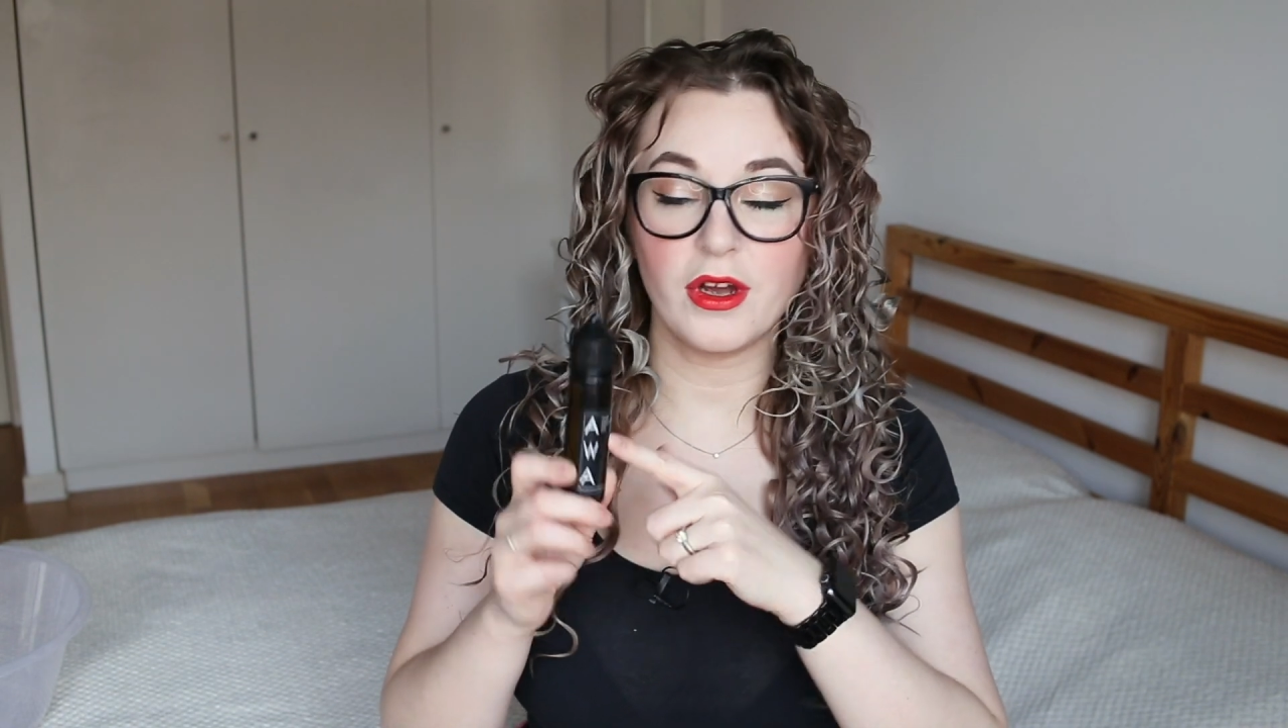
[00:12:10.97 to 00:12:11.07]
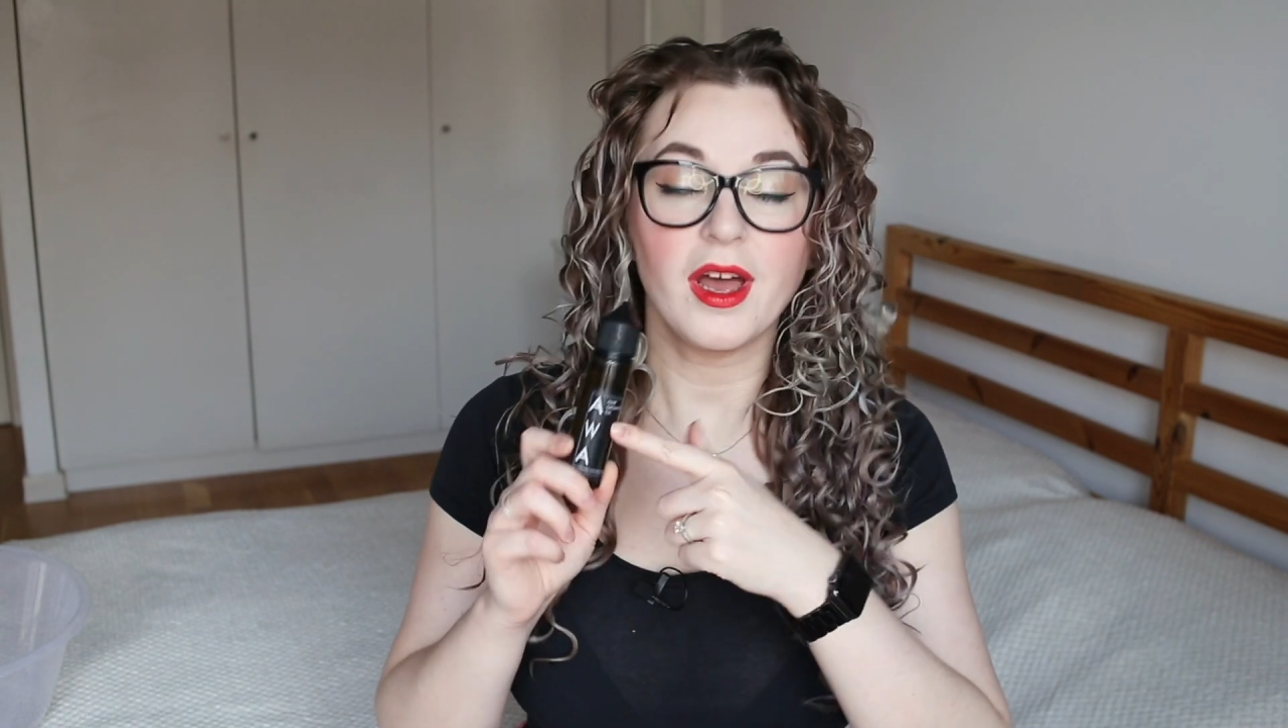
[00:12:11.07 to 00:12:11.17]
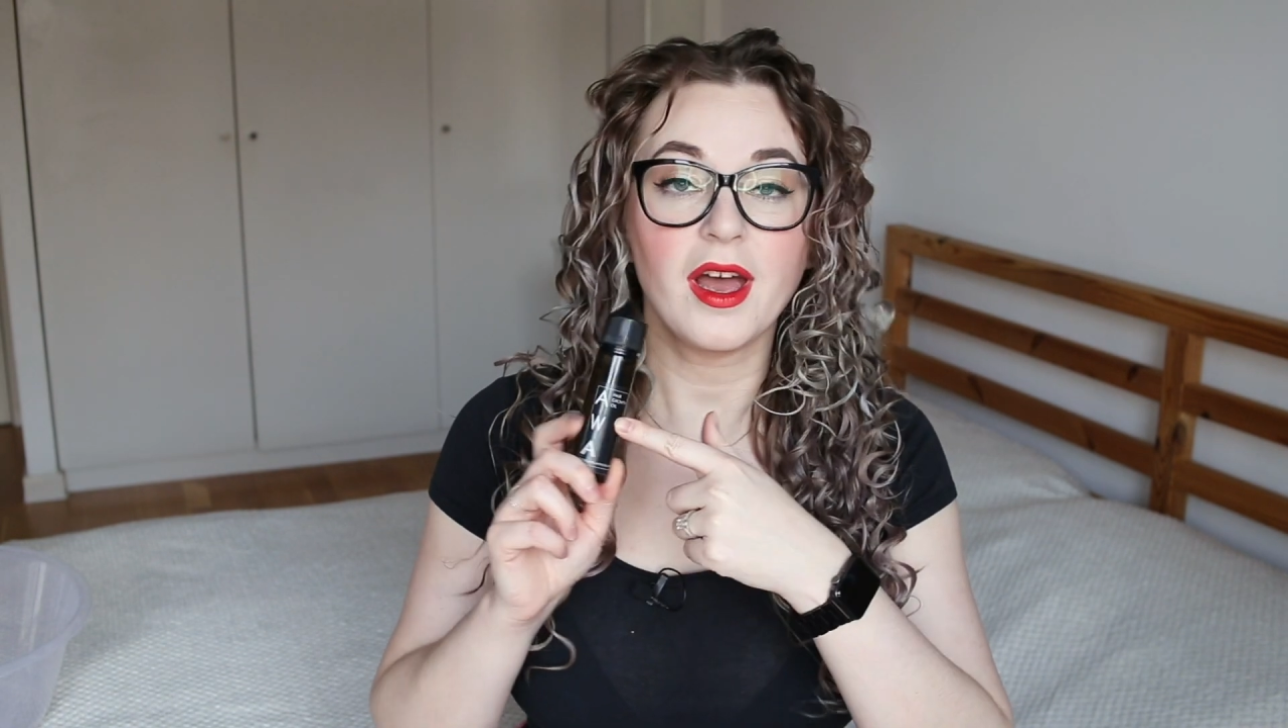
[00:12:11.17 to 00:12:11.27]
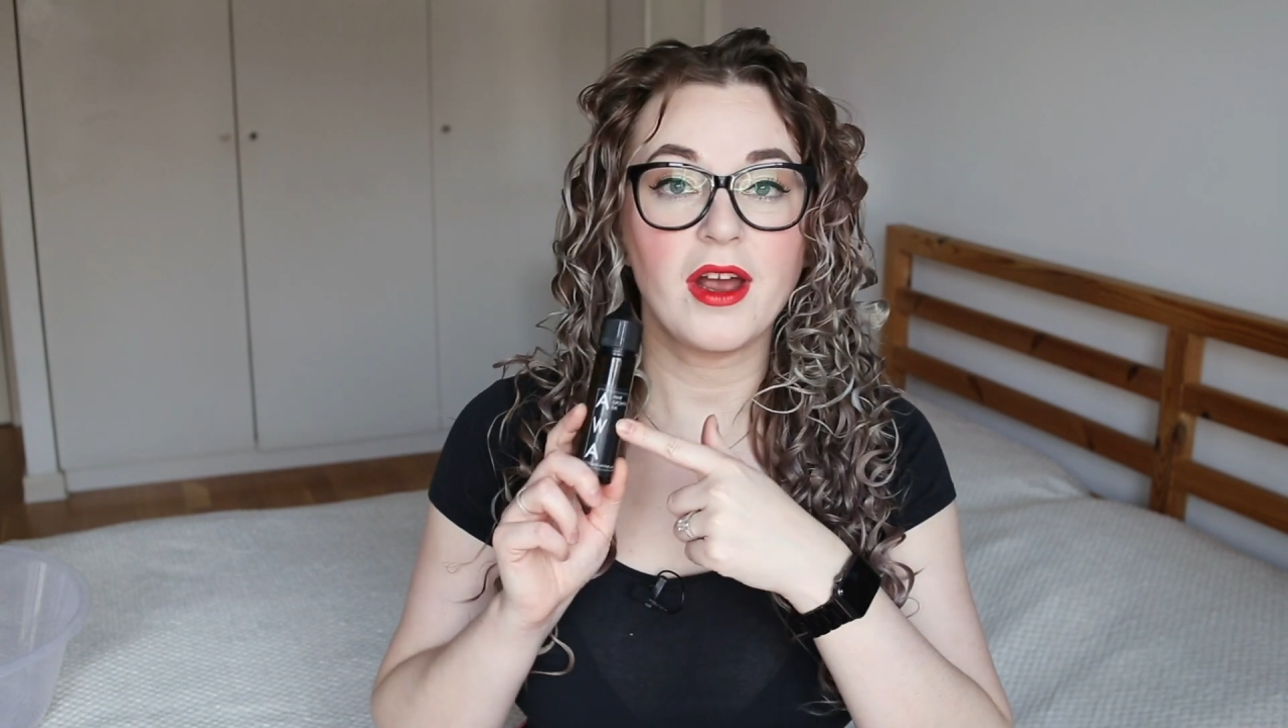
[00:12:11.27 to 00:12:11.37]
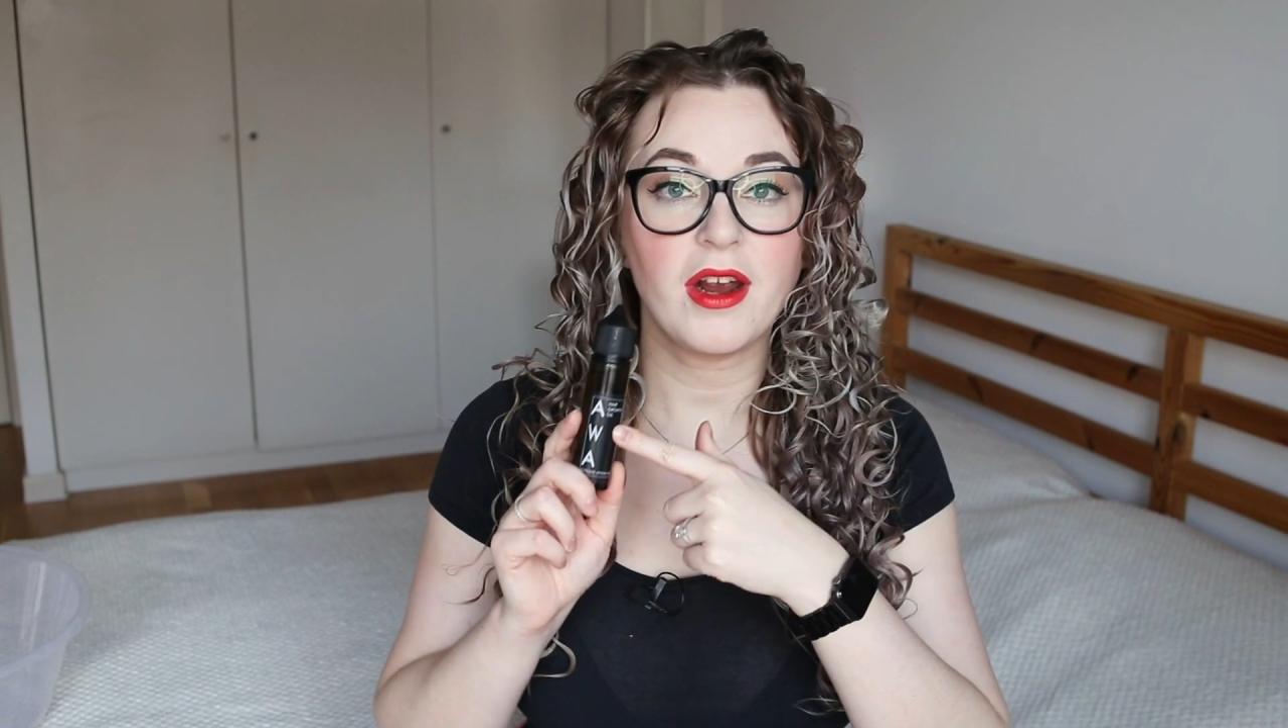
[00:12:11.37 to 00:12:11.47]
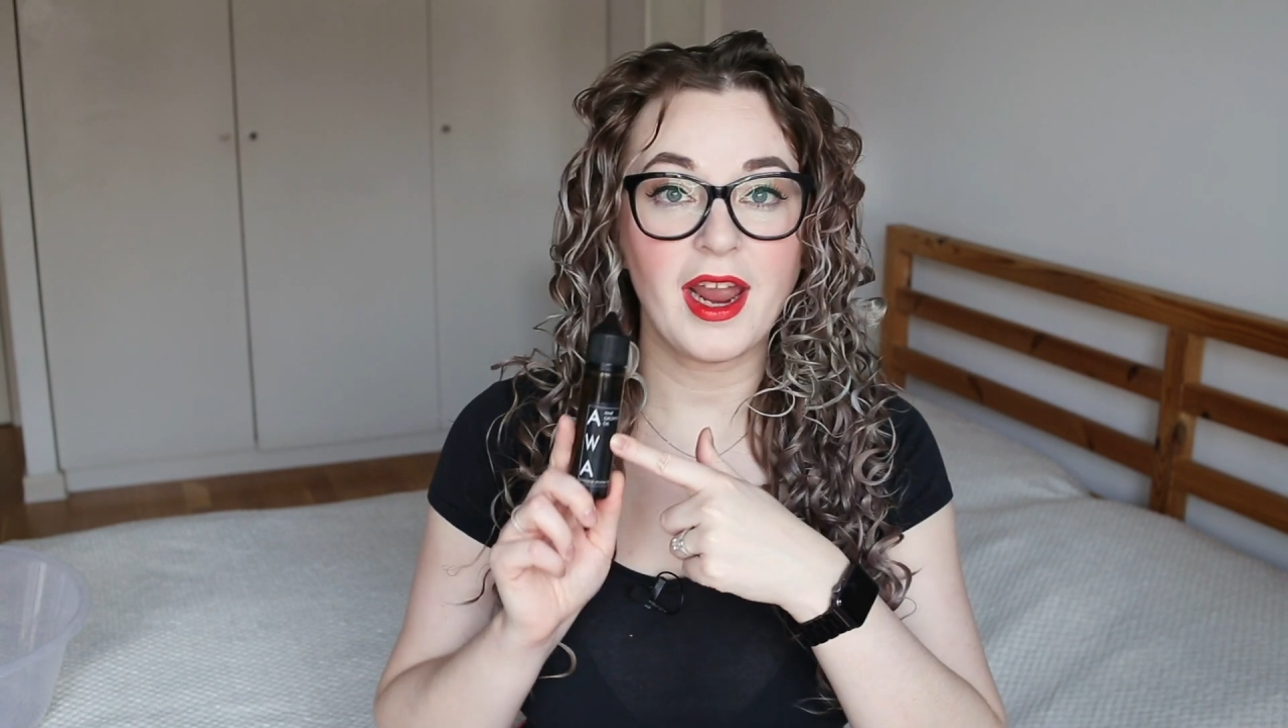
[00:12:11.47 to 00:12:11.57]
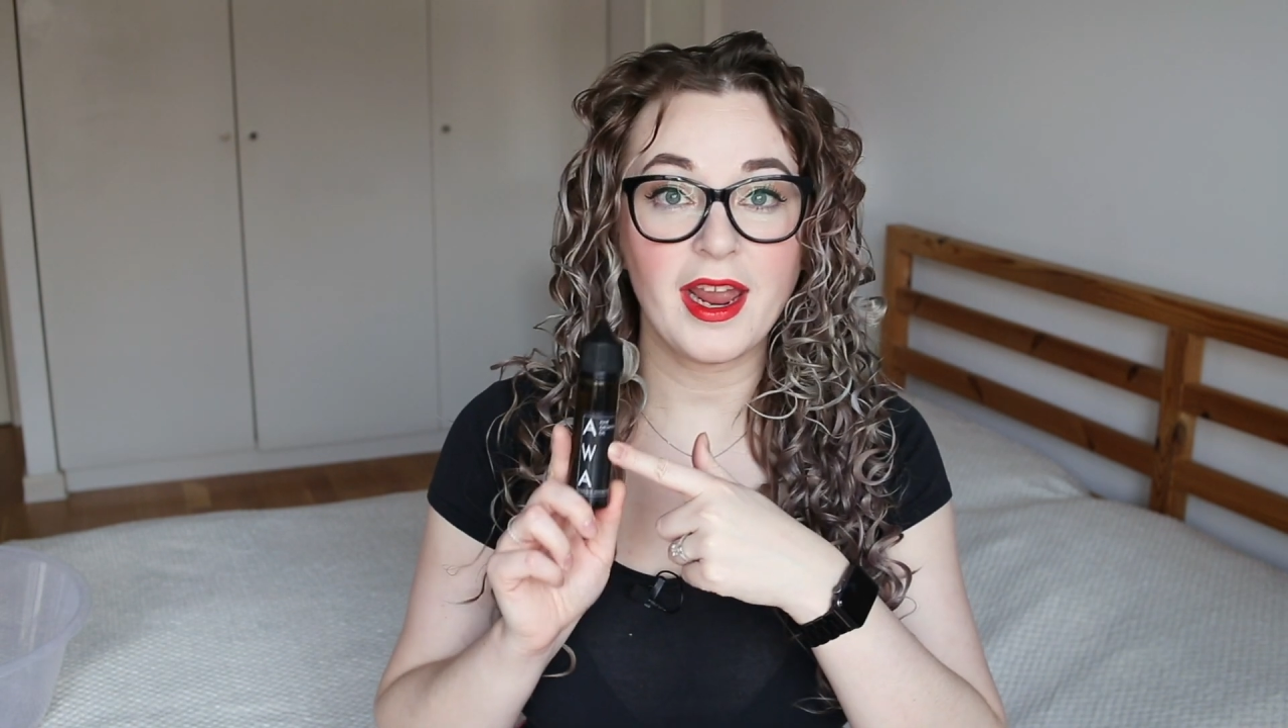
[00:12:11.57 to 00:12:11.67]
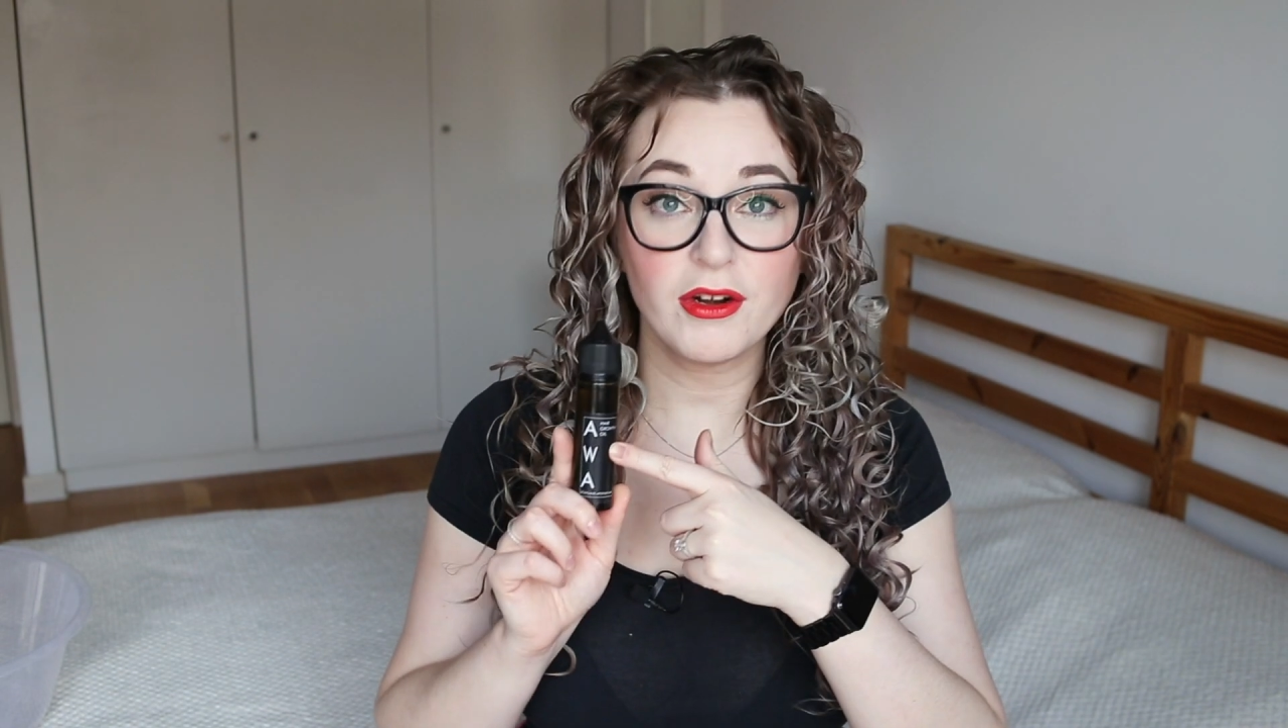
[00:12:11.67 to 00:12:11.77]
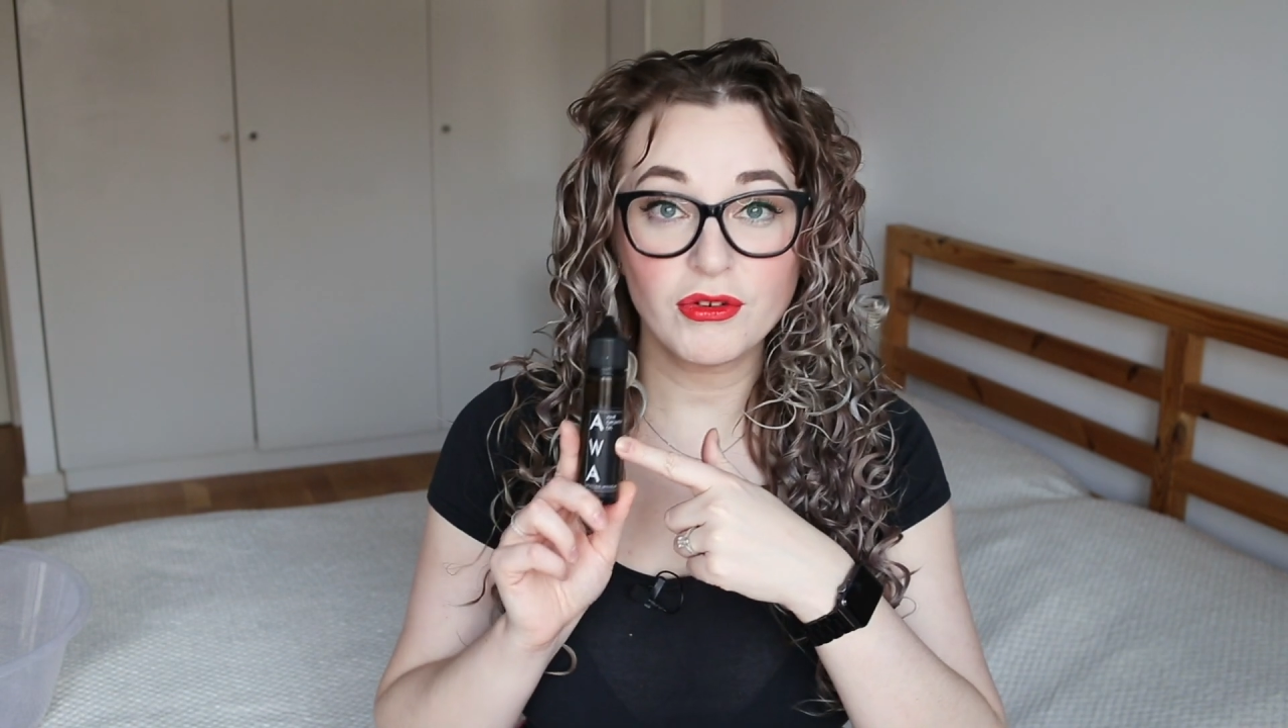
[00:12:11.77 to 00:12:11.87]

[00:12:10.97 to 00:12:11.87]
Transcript: hair